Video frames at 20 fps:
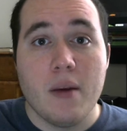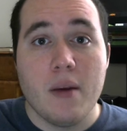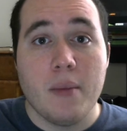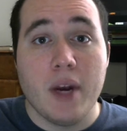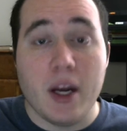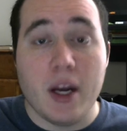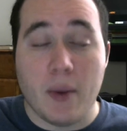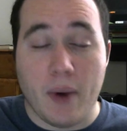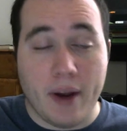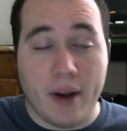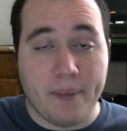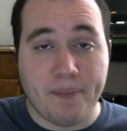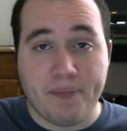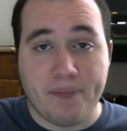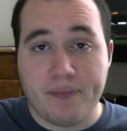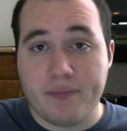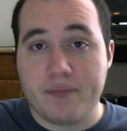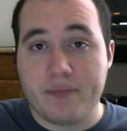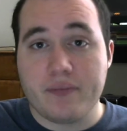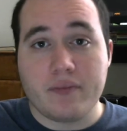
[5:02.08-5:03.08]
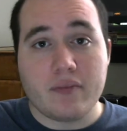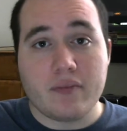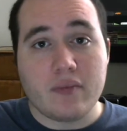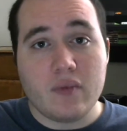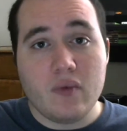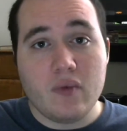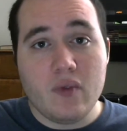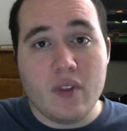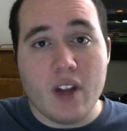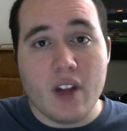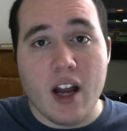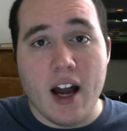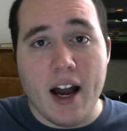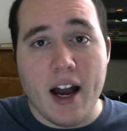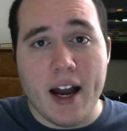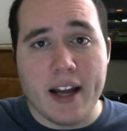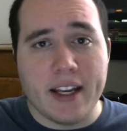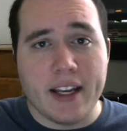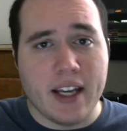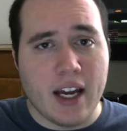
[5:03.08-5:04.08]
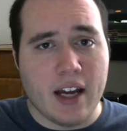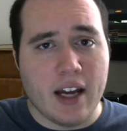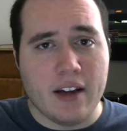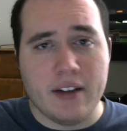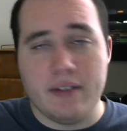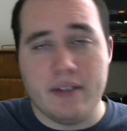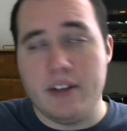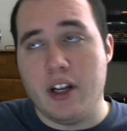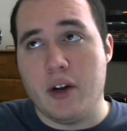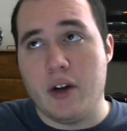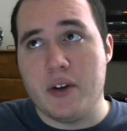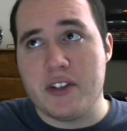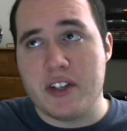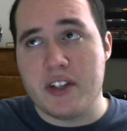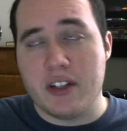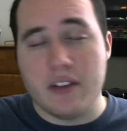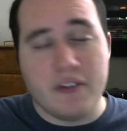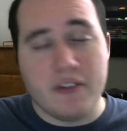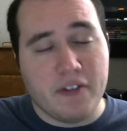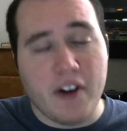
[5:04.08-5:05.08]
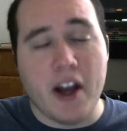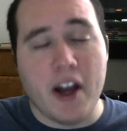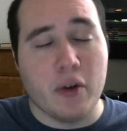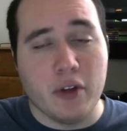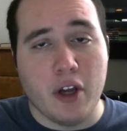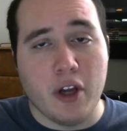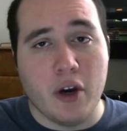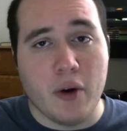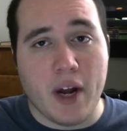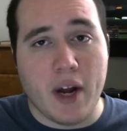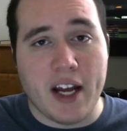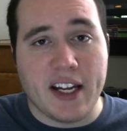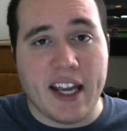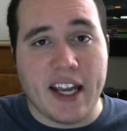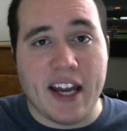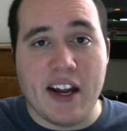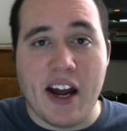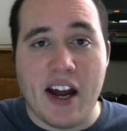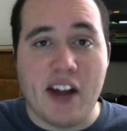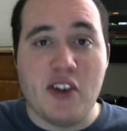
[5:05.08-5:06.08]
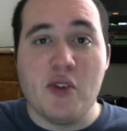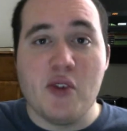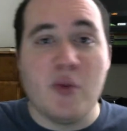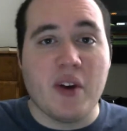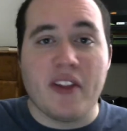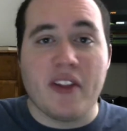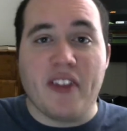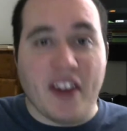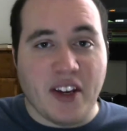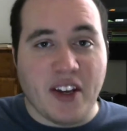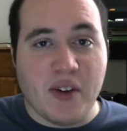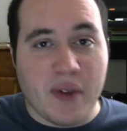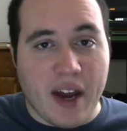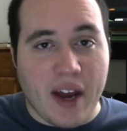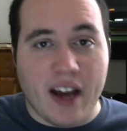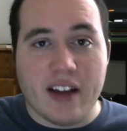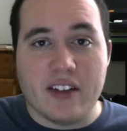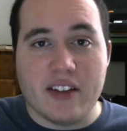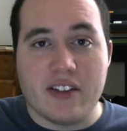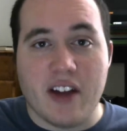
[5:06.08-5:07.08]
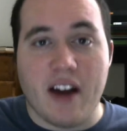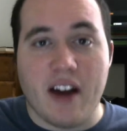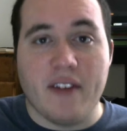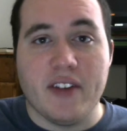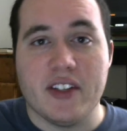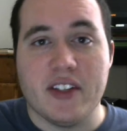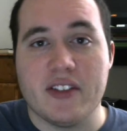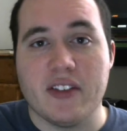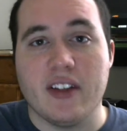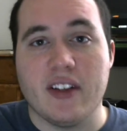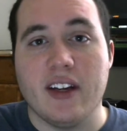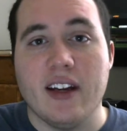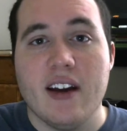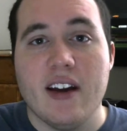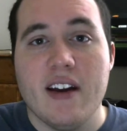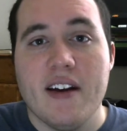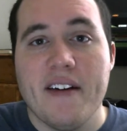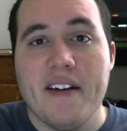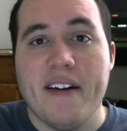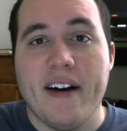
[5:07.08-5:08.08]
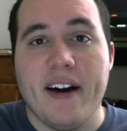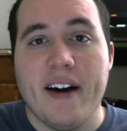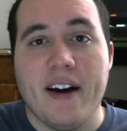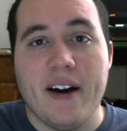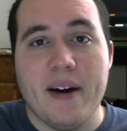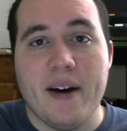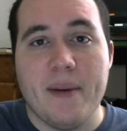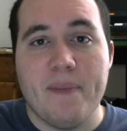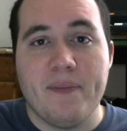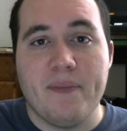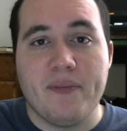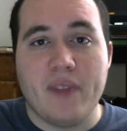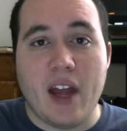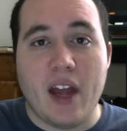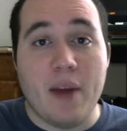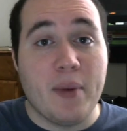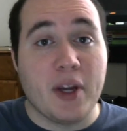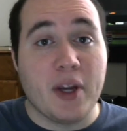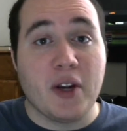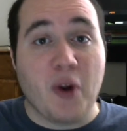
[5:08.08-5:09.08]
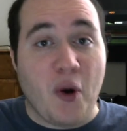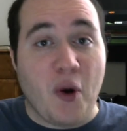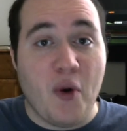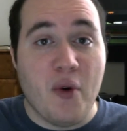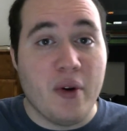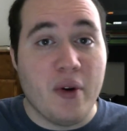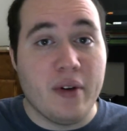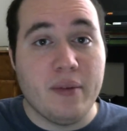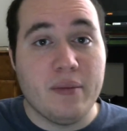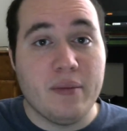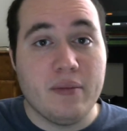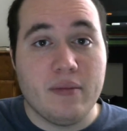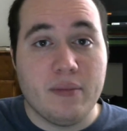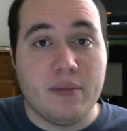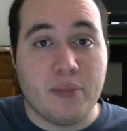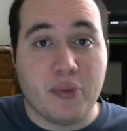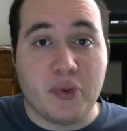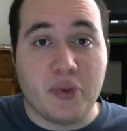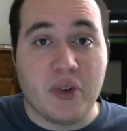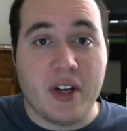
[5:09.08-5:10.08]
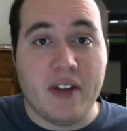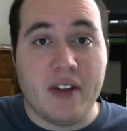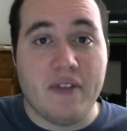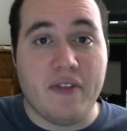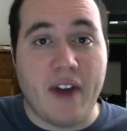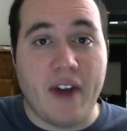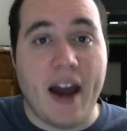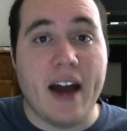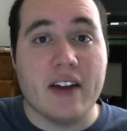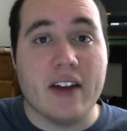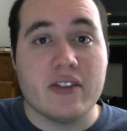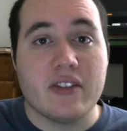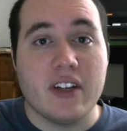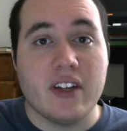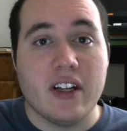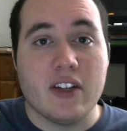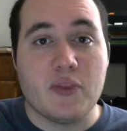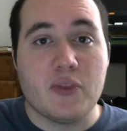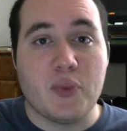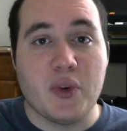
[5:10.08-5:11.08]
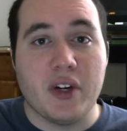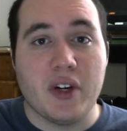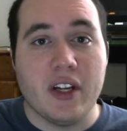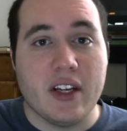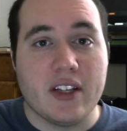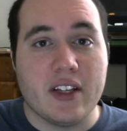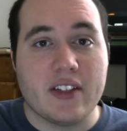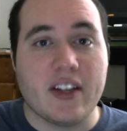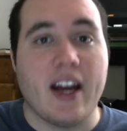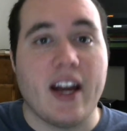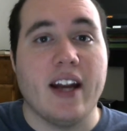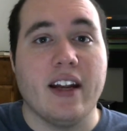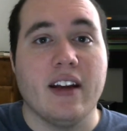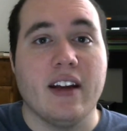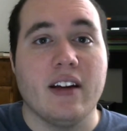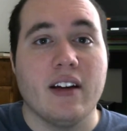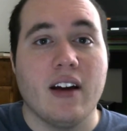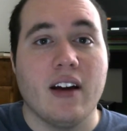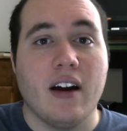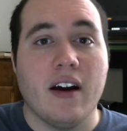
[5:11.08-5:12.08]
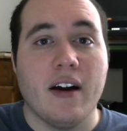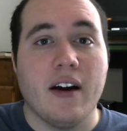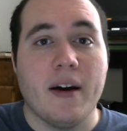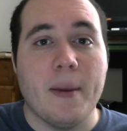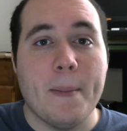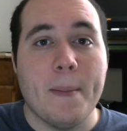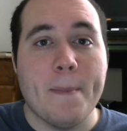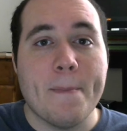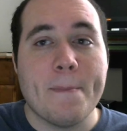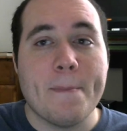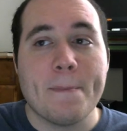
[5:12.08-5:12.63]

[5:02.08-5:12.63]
But anyway. I you know, as a final note, I get I do want to thank you guys, obviously, um, I've been growing pretty fast, and it's pretty exciting. Um,